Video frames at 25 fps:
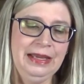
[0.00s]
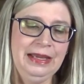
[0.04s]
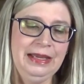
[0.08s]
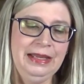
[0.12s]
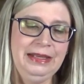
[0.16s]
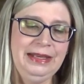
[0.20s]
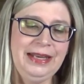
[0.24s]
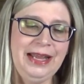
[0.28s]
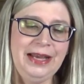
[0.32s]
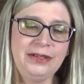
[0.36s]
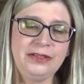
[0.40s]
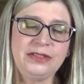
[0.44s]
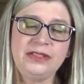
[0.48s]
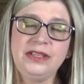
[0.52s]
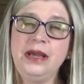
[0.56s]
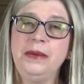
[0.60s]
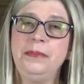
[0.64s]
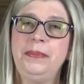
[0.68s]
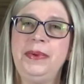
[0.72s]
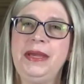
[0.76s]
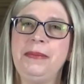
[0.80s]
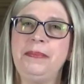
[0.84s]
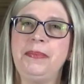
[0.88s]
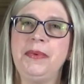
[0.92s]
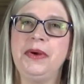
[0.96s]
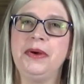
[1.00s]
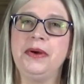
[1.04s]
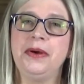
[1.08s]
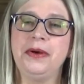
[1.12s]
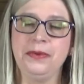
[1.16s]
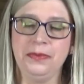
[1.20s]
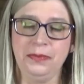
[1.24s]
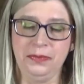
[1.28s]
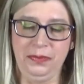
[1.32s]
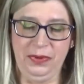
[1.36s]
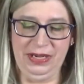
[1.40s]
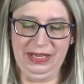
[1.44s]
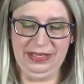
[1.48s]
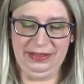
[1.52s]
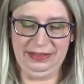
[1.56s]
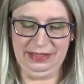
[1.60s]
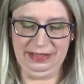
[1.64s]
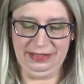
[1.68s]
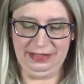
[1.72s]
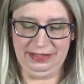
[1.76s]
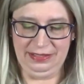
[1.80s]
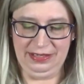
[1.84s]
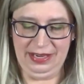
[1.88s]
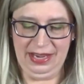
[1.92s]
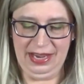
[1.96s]
Now, some people read
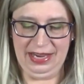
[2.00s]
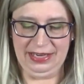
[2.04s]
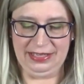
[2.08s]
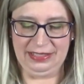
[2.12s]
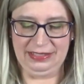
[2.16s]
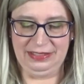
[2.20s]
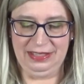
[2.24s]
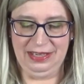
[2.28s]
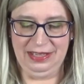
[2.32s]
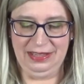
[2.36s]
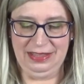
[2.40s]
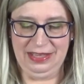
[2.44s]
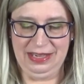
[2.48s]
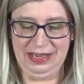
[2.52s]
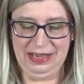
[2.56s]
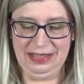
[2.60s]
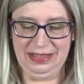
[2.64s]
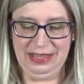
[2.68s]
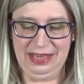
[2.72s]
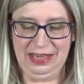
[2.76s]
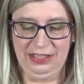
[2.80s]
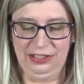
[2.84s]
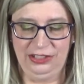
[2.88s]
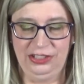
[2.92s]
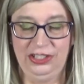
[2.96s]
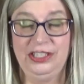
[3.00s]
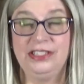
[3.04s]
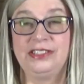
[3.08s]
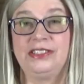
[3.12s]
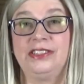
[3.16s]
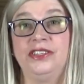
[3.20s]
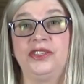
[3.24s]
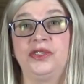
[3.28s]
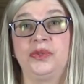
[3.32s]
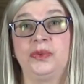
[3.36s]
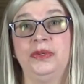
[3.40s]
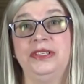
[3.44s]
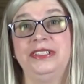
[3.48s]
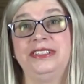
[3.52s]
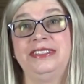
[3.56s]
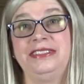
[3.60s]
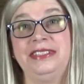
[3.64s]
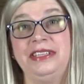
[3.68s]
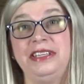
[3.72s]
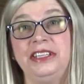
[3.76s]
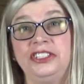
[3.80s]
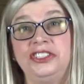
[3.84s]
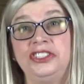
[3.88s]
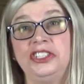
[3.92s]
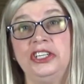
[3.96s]
this text and think that Jesus was
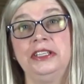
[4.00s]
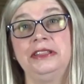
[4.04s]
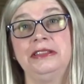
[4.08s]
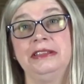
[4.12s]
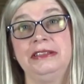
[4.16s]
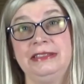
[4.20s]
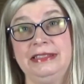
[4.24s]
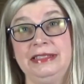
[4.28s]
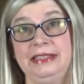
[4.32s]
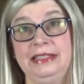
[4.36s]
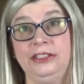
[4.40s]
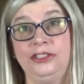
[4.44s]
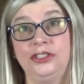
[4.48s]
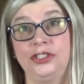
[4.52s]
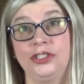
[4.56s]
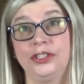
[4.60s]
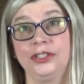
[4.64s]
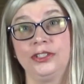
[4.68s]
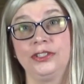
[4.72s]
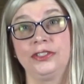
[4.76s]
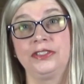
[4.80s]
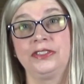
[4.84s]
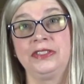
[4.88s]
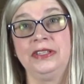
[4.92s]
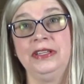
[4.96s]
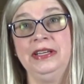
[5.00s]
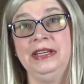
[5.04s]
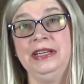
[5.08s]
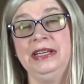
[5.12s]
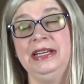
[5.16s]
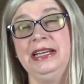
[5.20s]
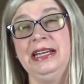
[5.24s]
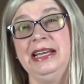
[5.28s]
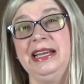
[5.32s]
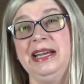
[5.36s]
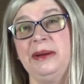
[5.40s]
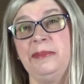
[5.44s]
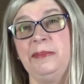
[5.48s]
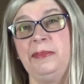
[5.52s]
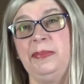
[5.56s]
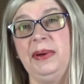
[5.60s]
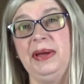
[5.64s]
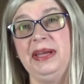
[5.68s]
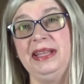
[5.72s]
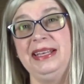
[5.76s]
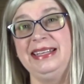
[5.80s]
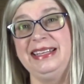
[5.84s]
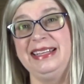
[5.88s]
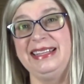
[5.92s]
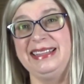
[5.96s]
teaching the teachers,
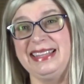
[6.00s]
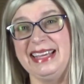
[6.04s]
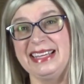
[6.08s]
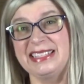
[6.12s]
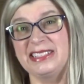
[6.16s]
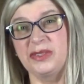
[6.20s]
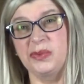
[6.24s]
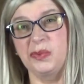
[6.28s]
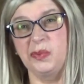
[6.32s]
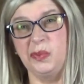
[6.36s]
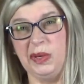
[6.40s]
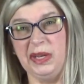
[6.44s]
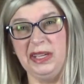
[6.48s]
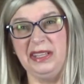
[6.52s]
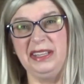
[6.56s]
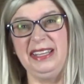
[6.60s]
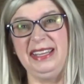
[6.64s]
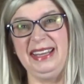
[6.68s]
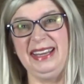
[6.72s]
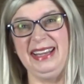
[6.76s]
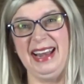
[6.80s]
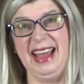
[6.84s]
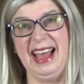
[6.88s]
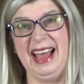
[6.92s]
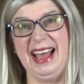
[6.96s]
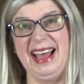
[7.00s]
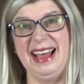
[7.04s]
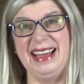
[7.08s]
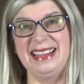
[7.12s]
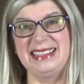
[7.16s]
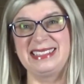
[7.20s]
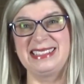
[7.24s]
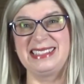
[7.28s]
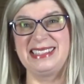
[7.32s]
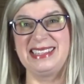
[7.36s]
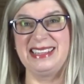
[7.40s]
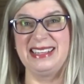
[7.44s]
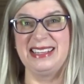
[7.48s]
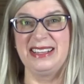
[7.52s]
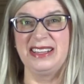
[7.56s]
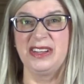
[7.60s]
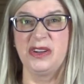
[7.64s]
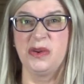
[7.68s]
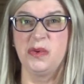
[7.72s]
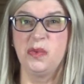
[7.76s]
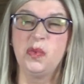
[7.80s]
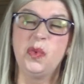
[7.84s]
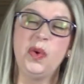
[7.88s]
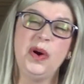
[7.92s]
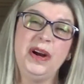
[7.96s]
but that's really not
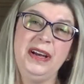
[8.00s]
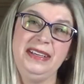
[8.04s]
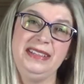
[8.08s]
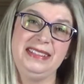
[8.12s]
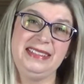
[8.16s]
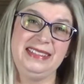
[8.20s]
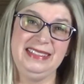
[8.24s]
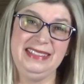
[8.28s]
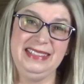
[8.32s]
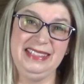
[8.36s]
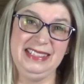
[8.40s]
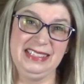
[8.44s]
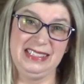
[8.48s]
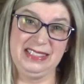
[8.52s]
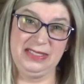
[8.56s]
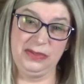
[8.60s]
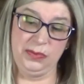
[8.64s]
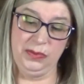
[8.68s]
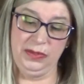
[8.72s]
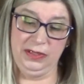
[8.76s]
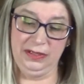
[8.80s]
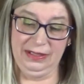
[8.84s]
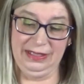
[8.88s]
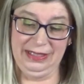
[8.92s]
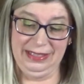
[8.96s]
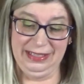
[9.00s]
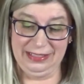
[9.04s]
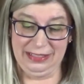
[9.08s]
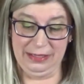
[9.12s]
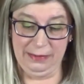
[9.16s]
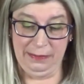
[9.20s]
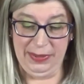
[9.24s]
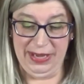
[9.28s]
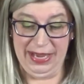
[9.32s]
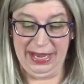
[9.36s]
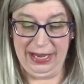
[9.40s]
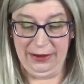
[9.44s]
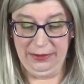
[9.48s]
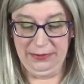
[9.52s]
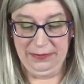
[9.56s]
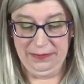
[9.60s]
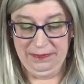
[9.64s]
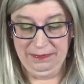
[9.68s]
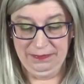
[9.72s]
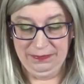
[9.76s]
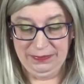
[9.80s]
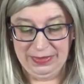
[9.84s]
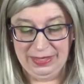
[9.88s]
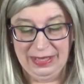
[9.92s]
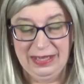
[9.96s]
what this really is
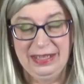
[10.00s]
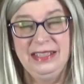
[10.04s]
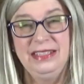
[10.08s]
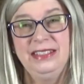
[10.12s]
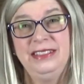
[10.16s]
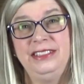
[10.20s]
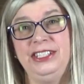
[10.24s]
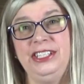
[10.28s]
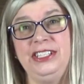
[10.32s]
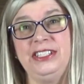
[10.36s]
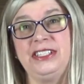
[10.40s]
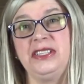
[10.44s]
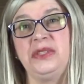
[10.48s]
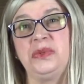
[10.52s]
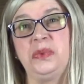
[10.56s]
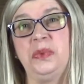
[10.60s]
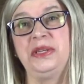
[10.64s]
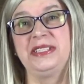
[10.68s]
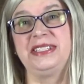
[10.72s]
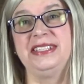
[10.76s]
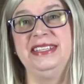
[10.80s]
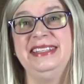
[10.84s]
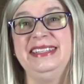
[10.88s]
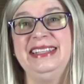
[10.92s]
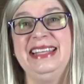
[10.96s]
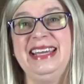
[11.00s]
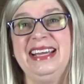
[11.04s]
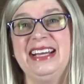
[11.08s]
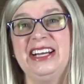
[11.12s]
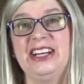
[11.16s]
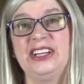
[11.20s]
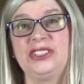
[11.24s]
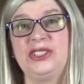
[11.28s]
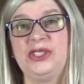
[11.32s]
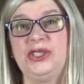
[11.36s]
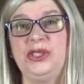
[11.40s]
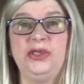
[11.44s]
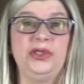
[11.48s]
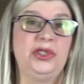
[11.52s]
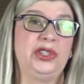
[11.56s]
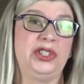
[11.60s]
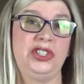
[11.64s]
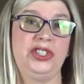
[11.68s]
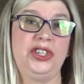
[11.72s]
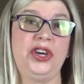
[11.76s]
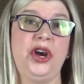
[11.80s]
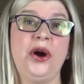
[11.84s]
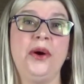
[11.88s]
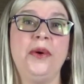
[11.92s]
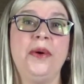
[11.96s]
about. Jesus wasn't there to
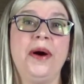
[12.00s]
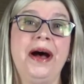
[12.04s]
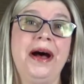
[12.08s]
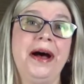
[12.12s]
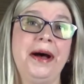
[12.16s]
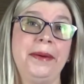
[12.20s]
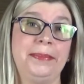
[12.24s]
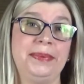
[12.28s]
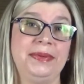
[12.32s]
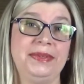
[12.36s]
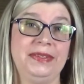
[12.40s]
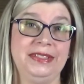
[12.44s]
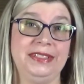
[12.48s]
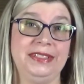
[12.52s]
show up the